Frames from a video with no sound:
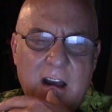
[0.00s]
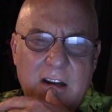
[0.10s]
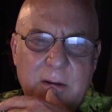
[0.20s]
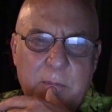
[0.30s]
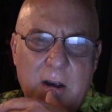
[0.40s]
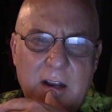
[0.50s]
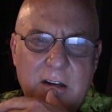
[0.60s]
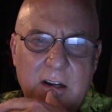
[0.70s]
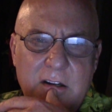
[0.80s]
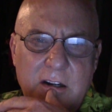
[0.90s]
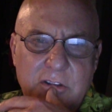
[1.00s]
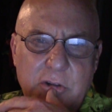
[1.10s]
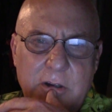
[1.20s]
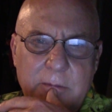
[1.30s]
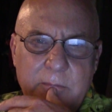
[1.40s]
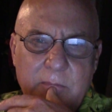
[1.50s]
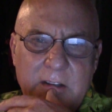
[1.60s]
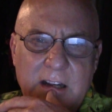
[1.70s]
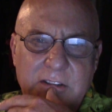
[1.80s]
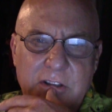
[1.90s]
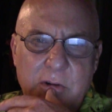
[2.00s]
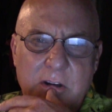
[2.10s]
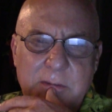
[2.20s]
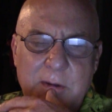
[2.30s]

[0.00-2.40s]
occupied country as the U.S.